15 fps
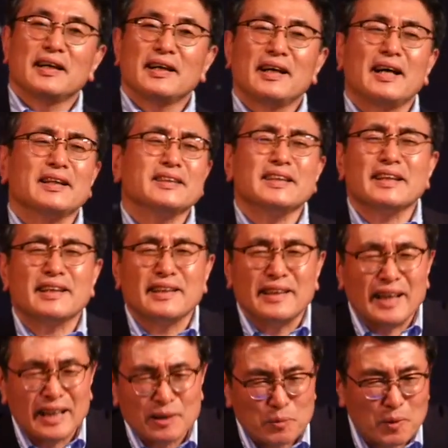I think
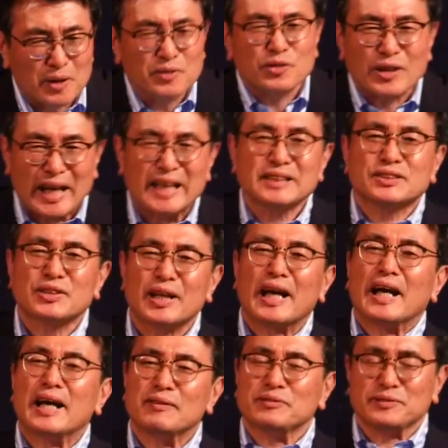God wants us to
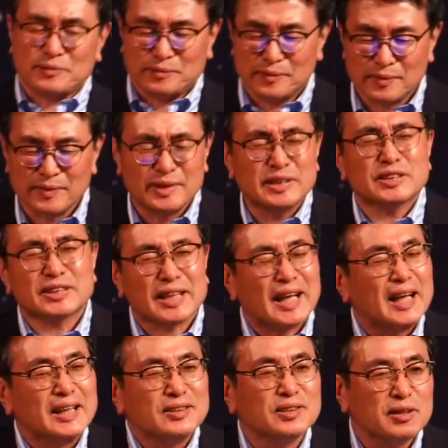have this
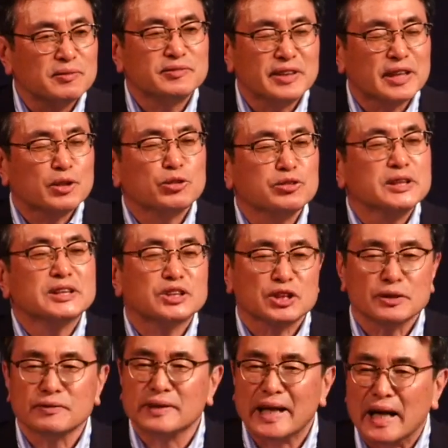kind of
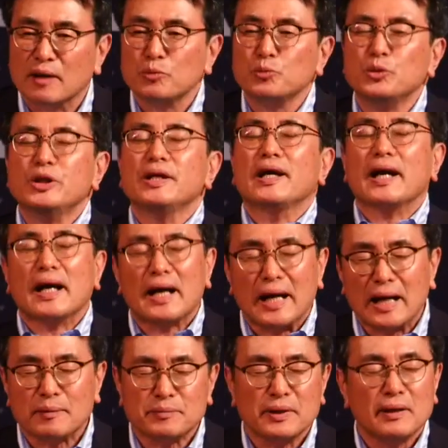recognition that we
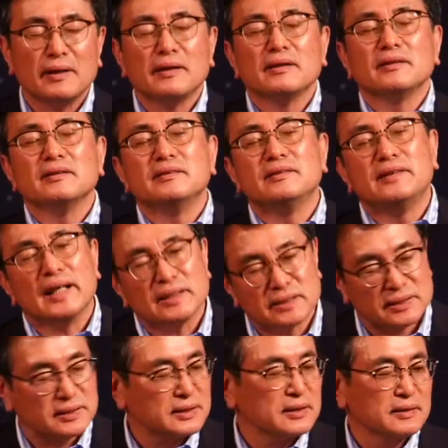have
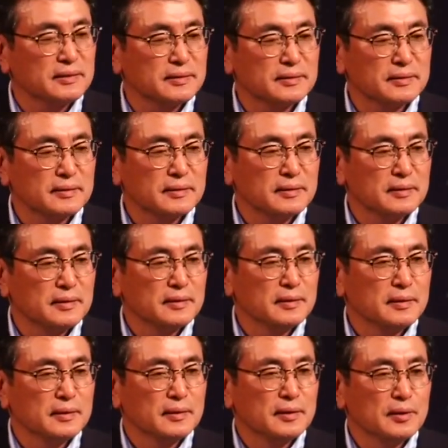debts
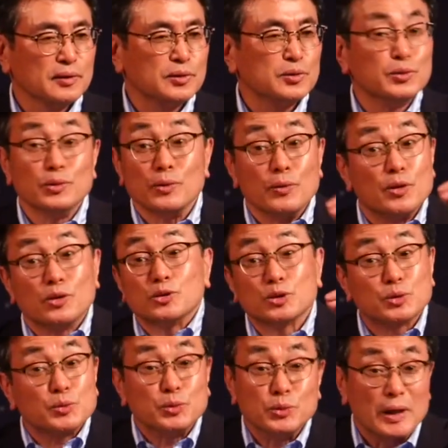to those
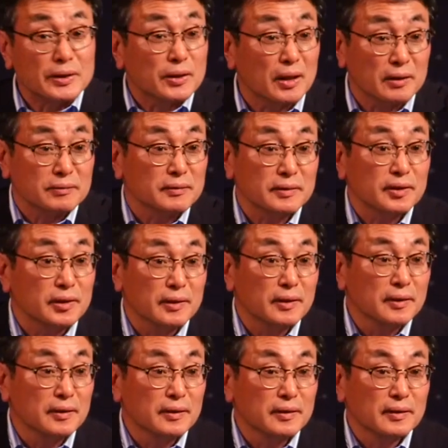who are not
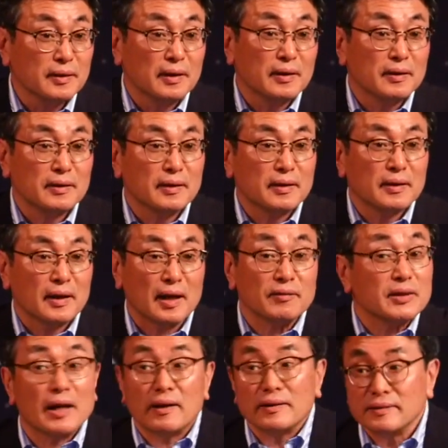have
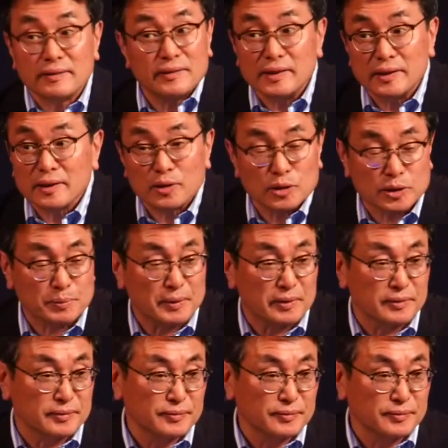heard the gospel.